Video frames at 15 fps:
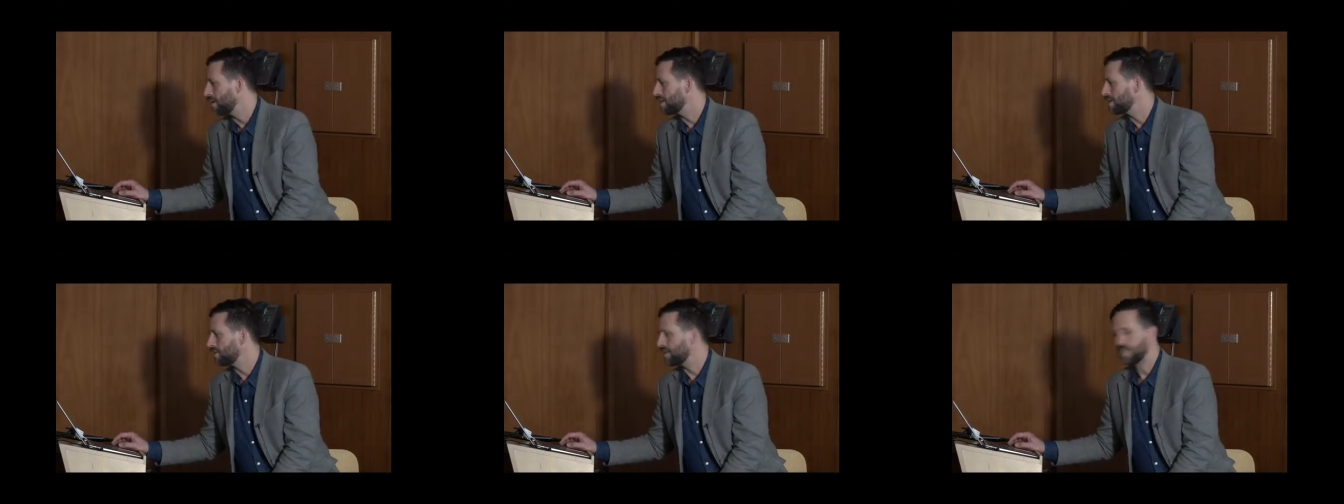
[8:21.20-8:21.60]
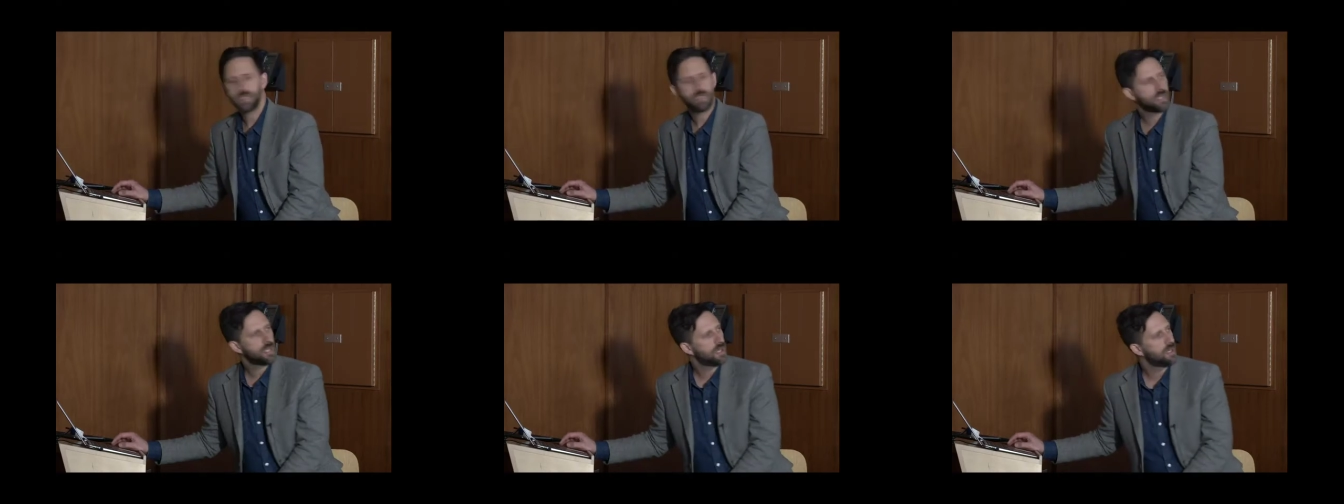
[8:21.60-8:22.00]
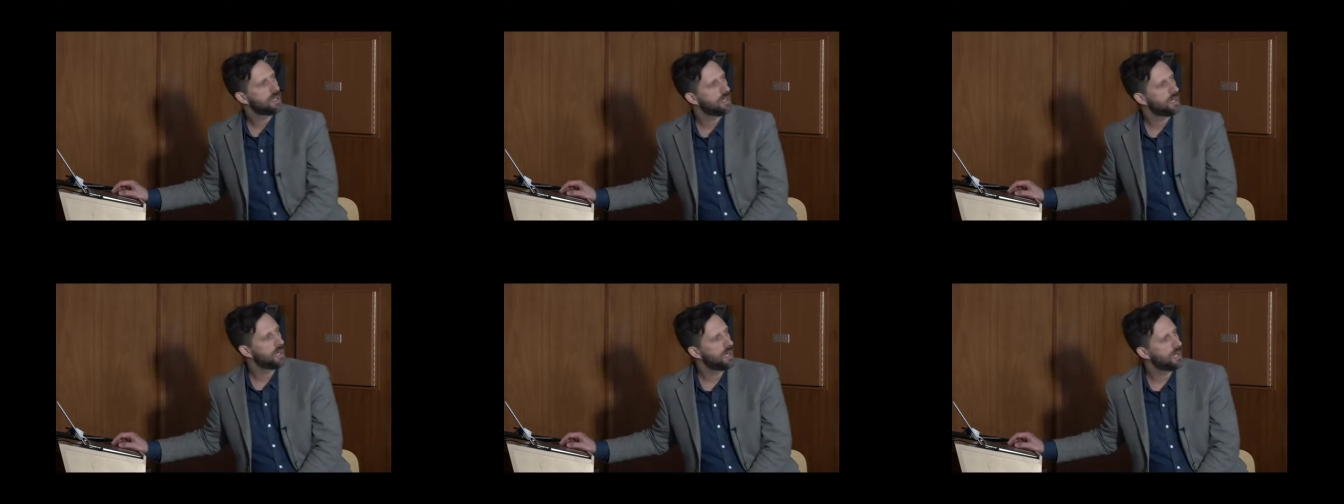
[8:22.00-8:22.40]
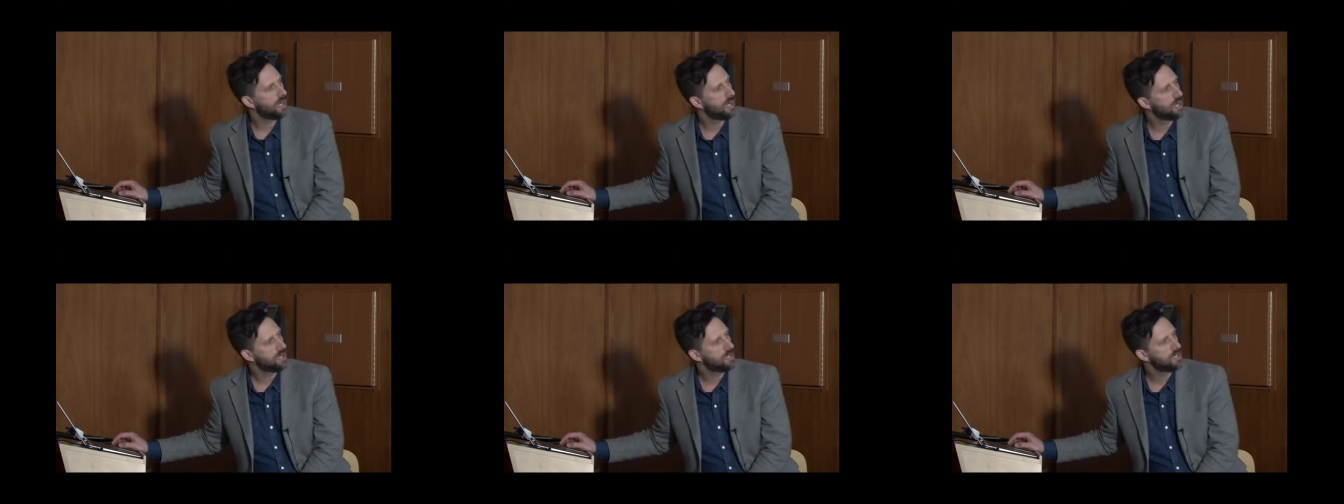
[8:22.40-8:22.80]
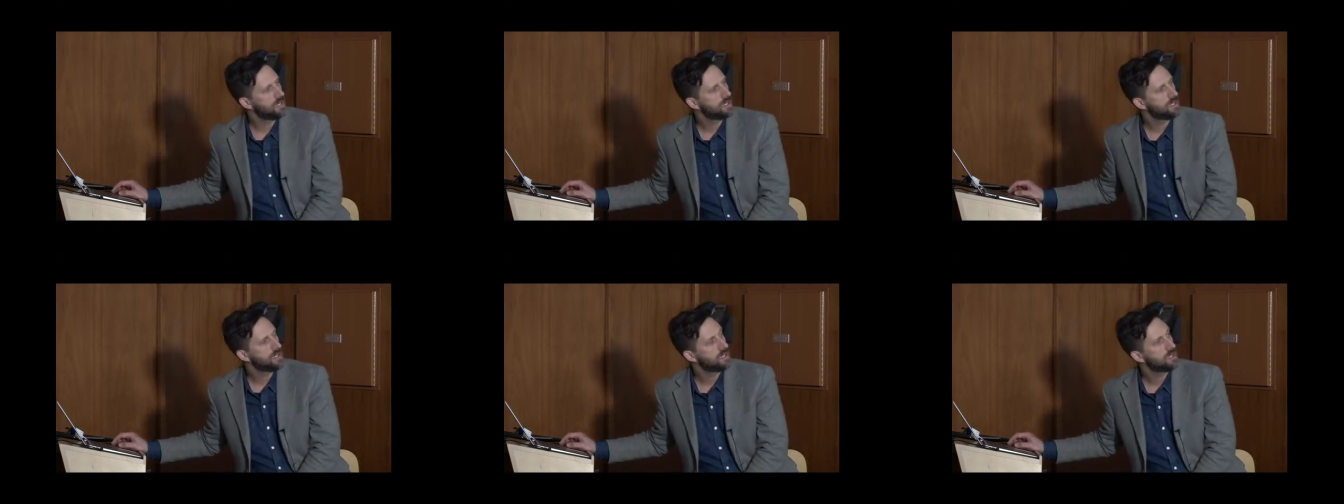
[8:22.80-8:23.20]
So this is a
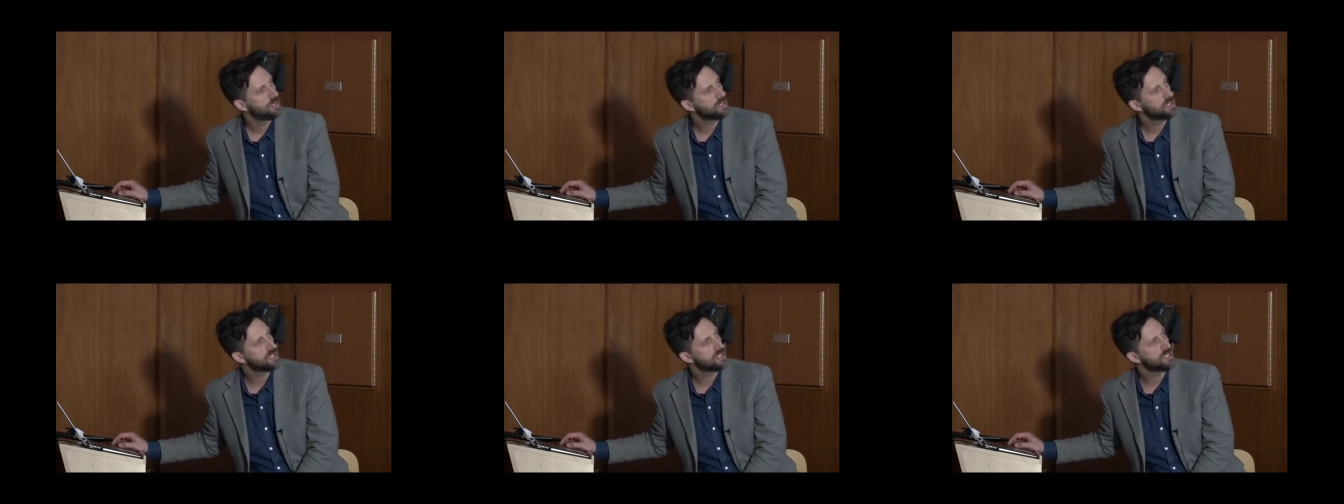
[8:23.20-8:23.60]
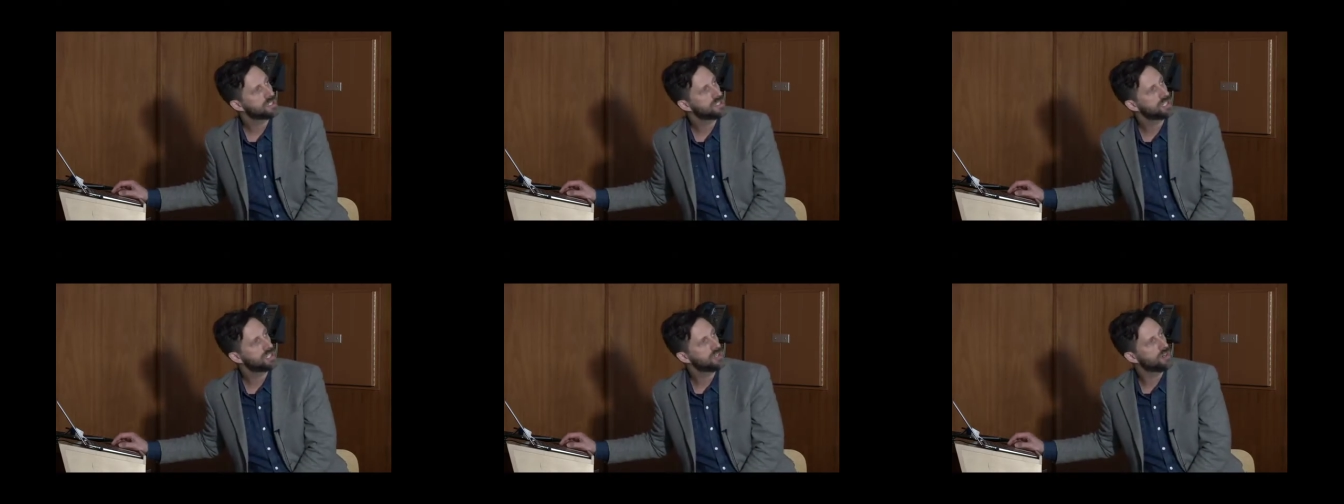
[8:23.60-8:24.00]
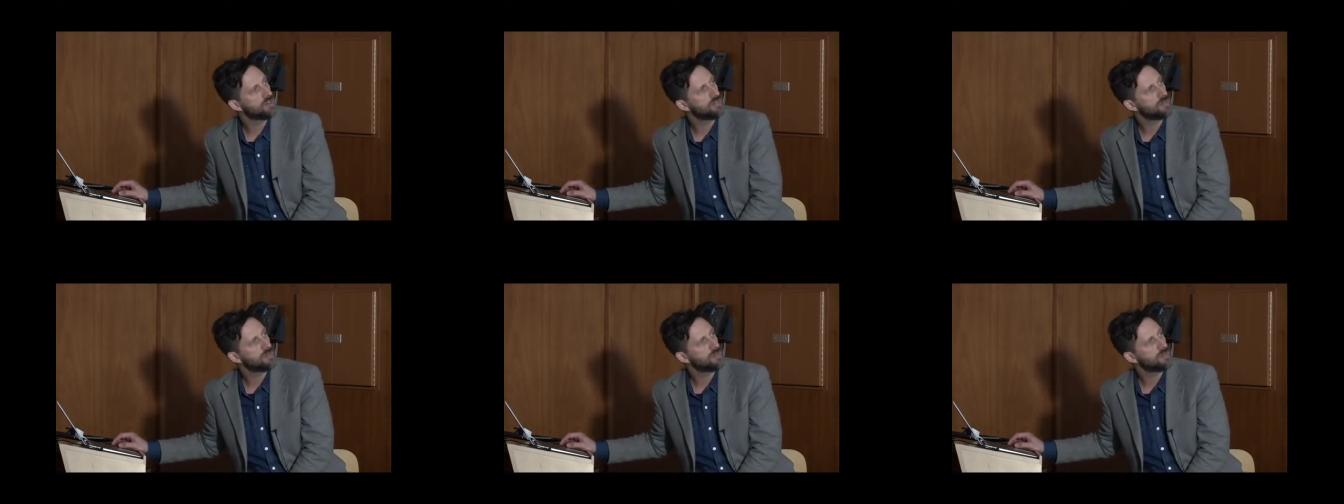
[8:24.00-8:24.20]
still